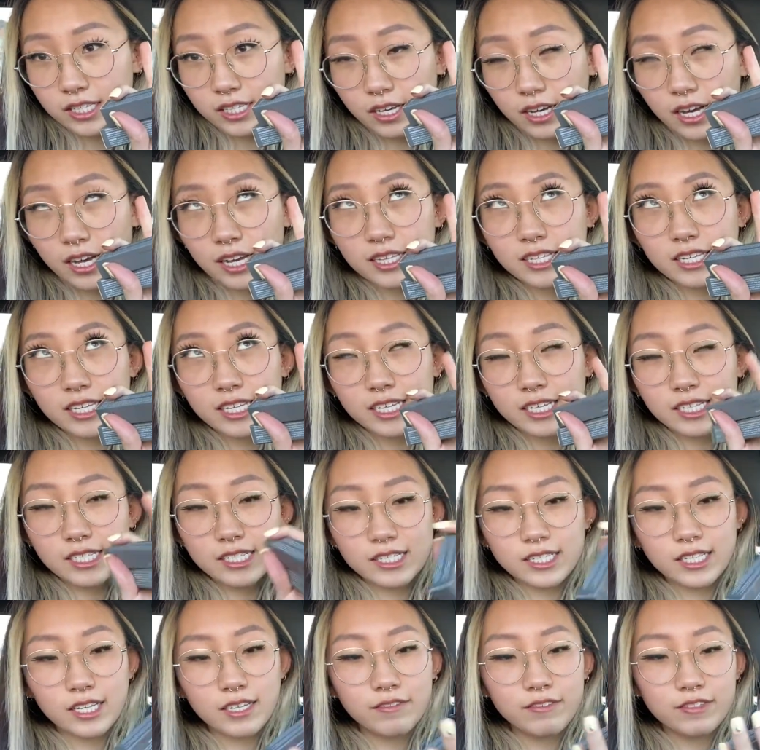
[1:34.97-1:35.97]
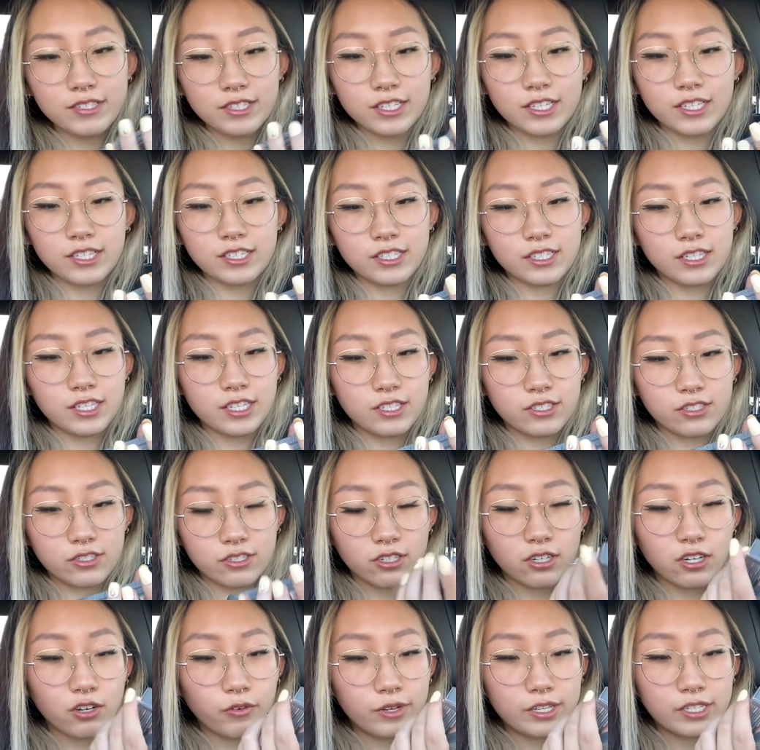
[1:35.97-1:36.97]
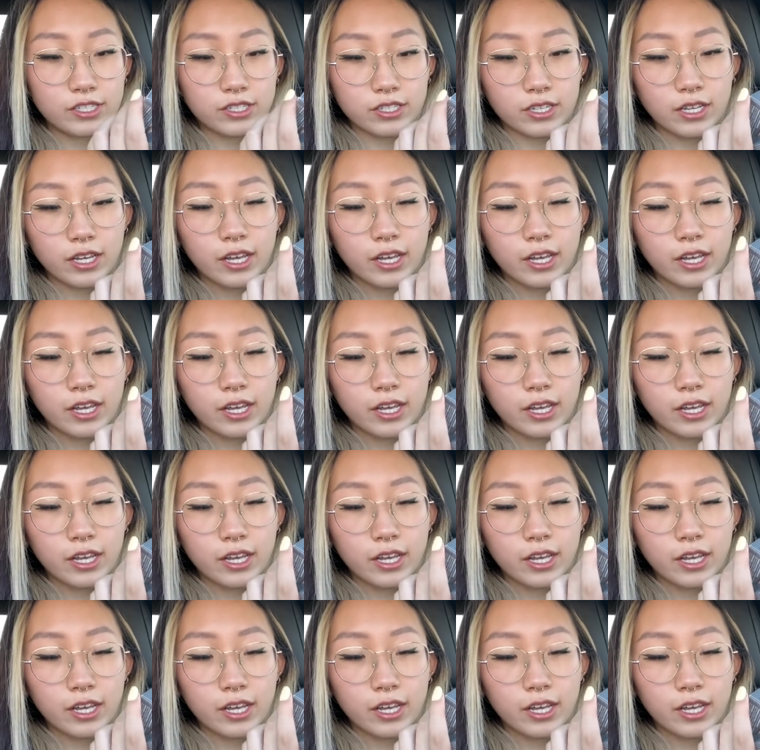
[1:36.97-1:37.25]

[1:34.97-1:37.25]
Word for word: adhesive since these are always